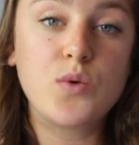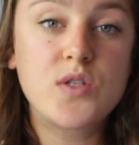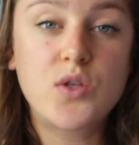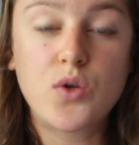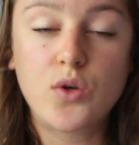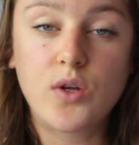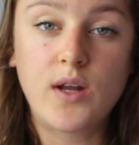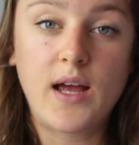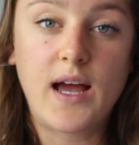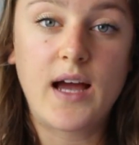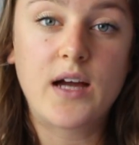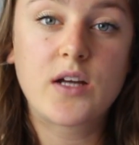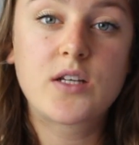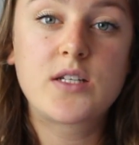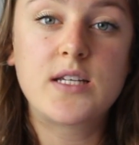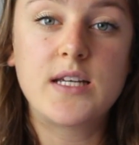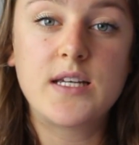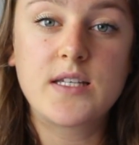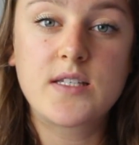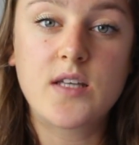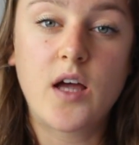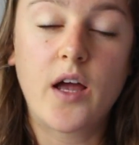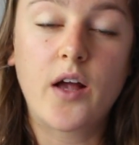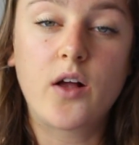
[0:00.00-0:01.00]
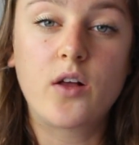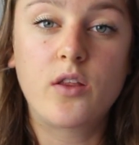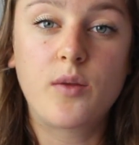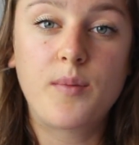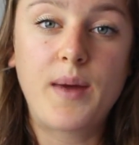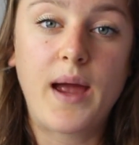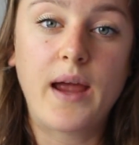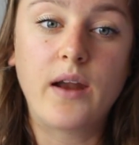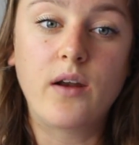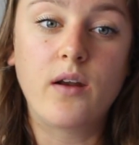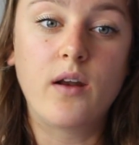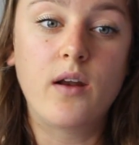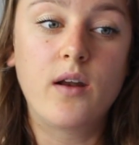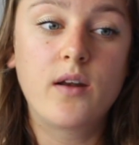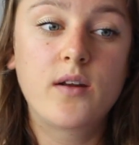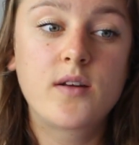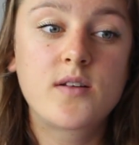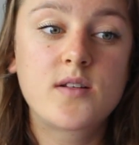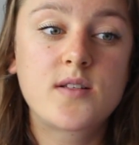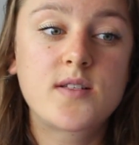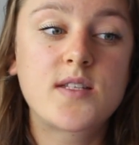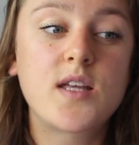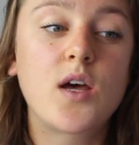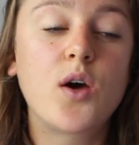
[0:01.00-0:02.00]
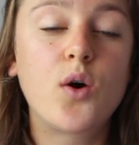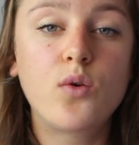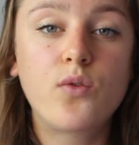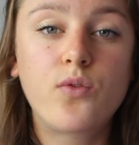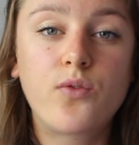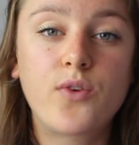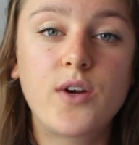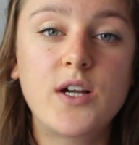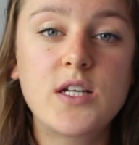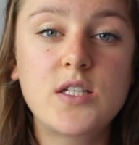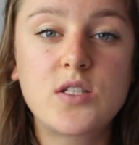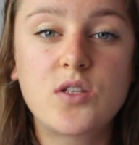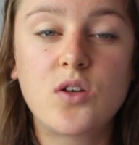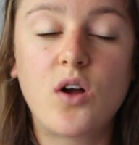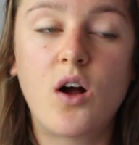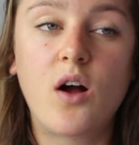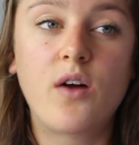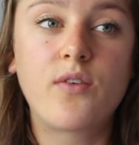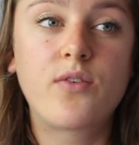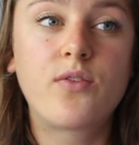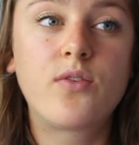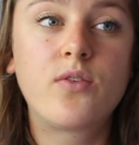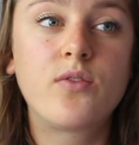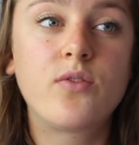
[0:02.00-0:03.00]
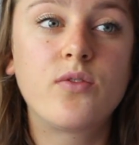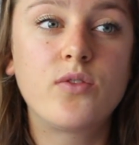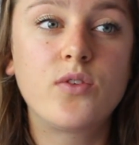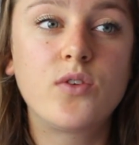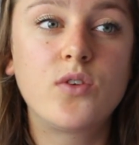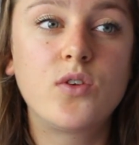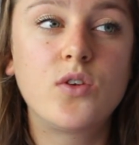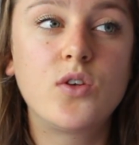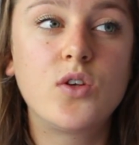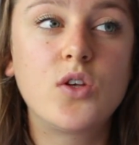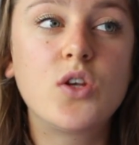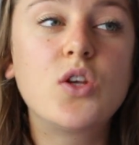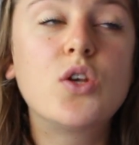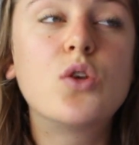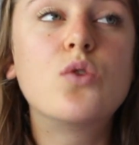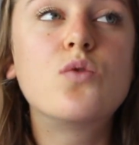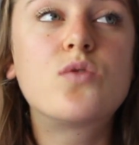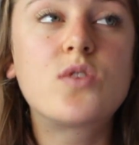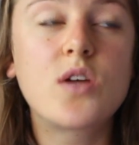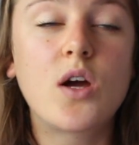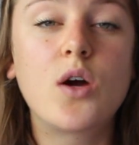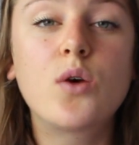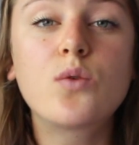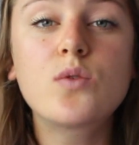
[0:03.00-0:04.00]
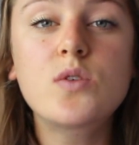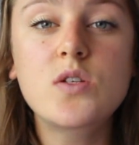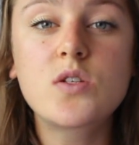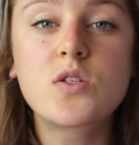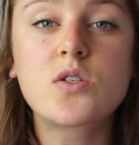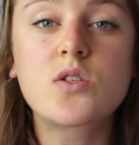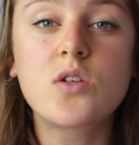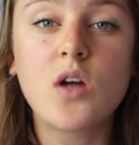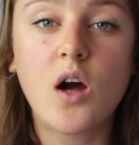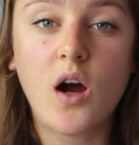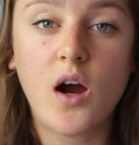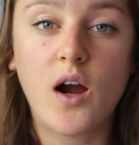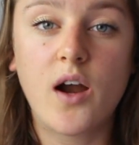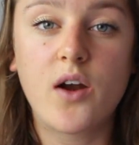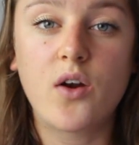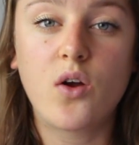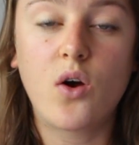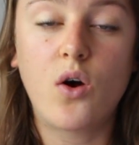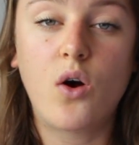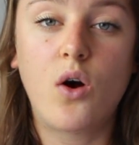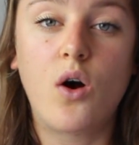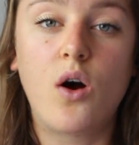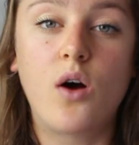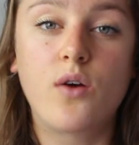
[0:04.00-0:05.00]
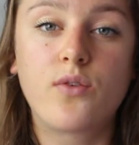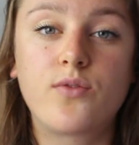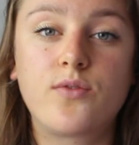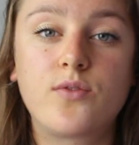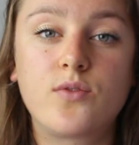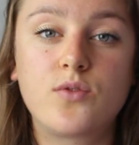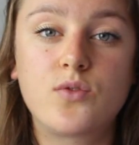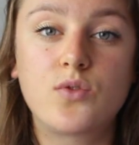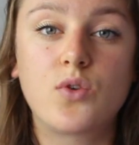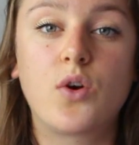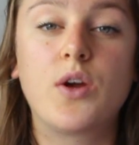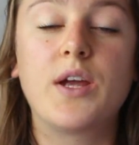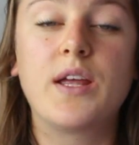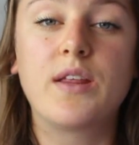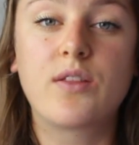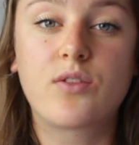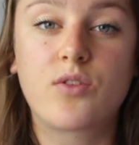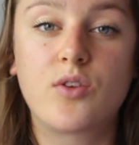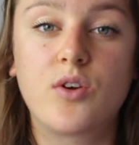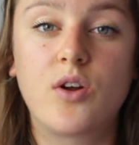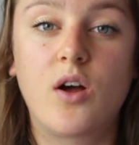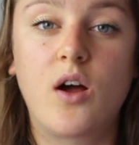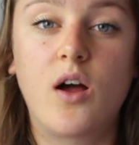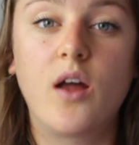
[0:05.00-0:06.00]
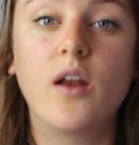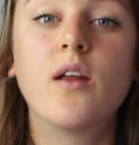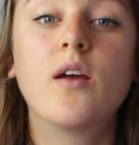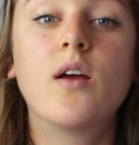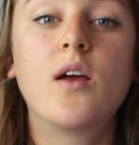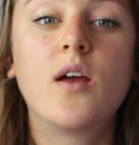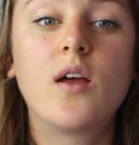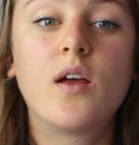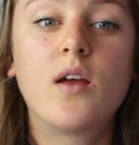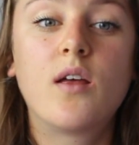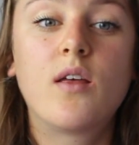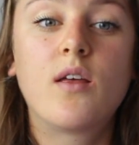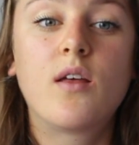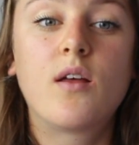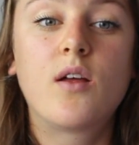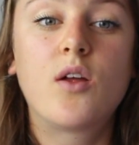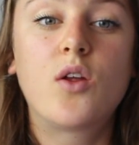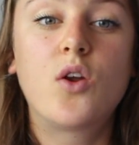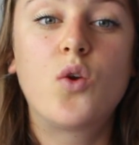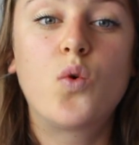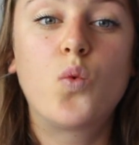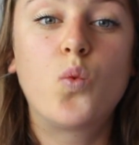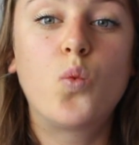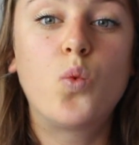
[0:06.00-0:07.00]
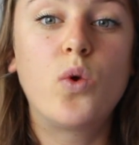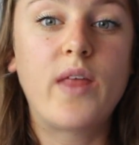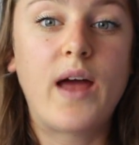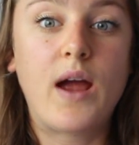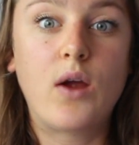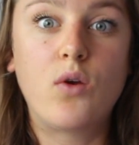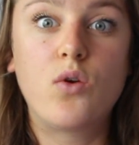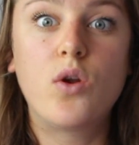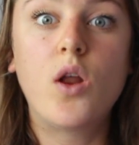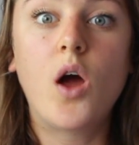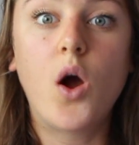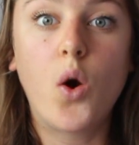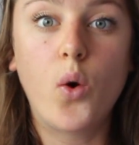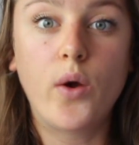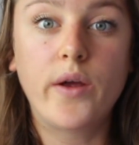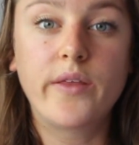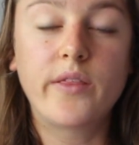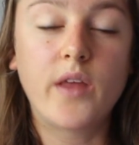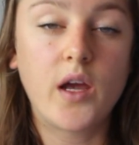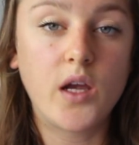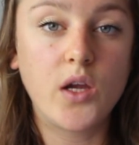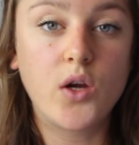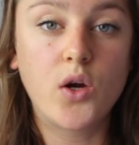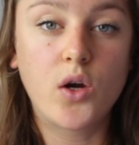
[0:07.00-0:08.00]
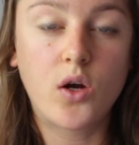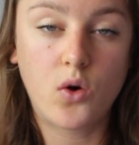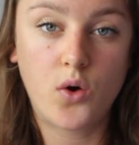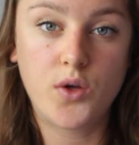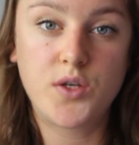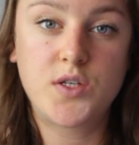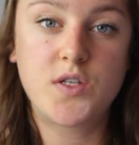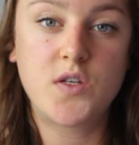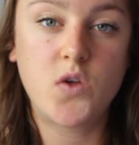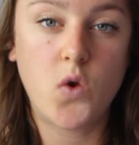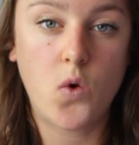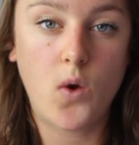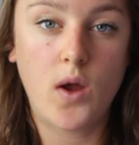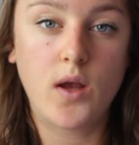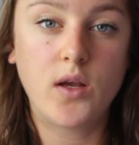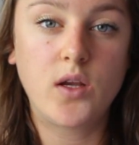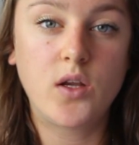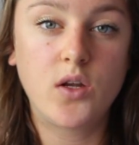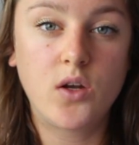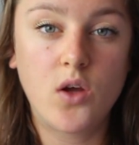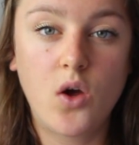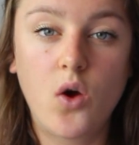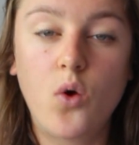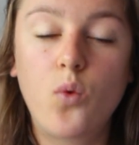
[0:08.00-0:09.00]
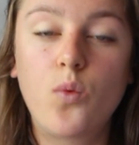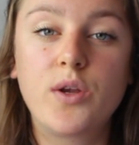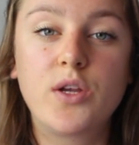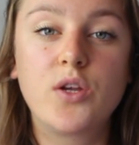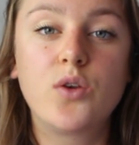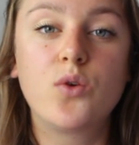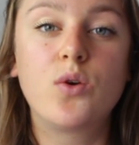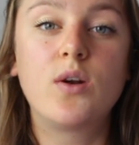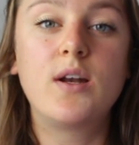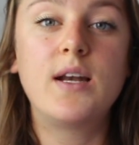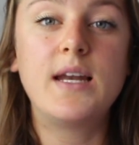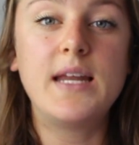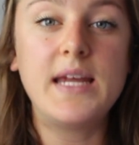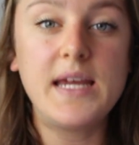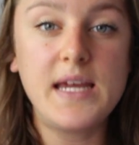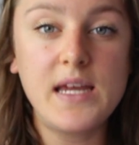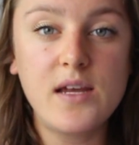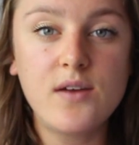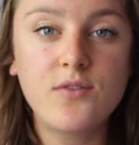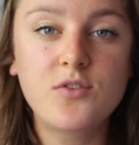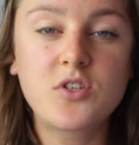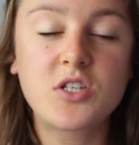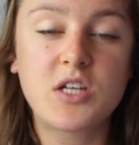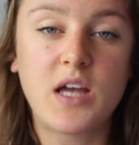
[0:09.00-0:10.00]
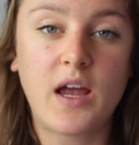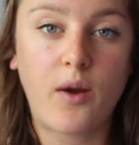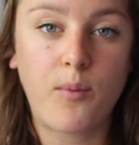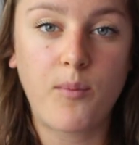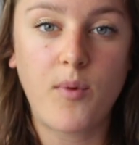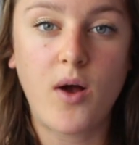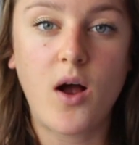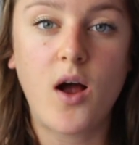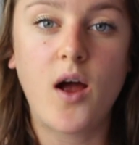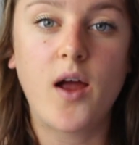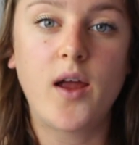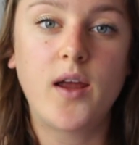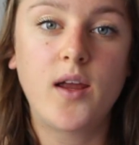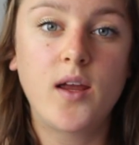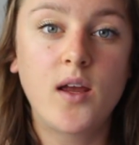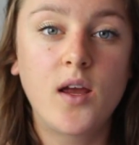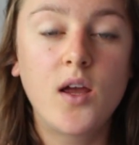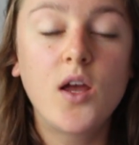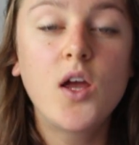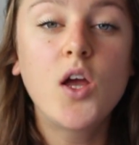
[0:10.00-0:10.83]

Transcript: was going to actually cycle the mountain. So first off, you don't start off Doi Inthanon without knowing that you're going to do it. You know, when you leave Chiang Mai,